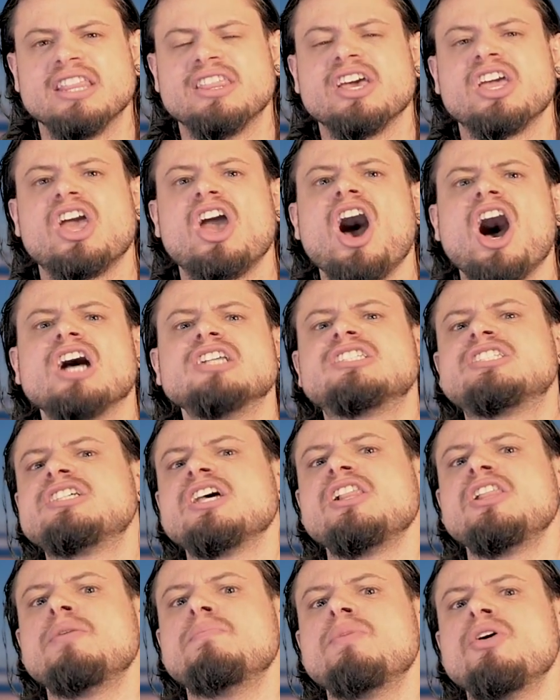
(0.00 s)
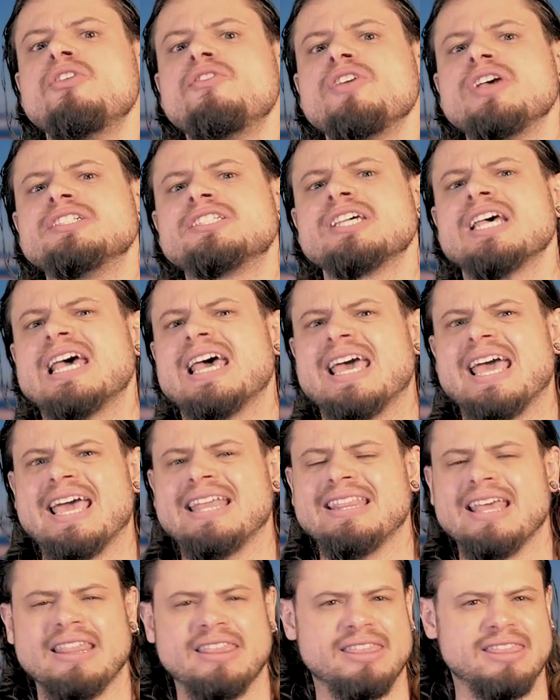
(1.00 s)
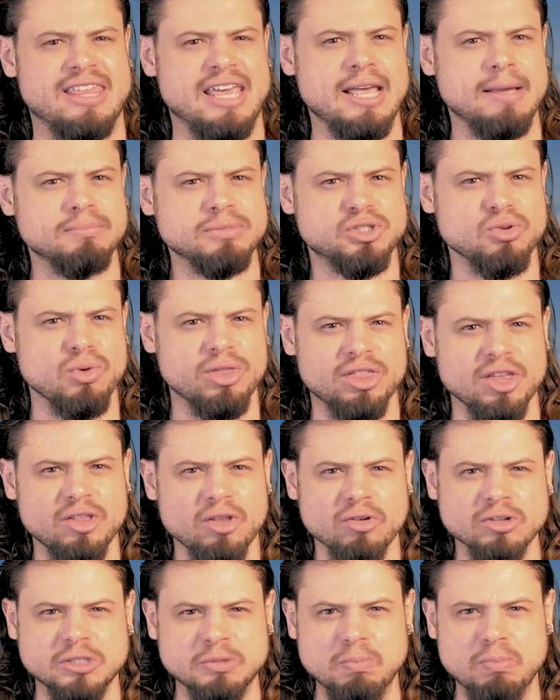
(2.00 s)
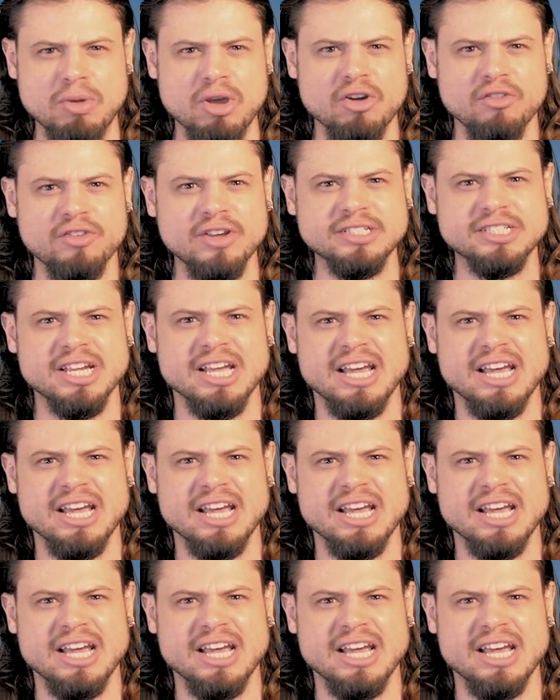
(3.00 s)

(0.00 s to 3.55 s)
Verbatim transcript: the Godzilla movies and the themes within those movies,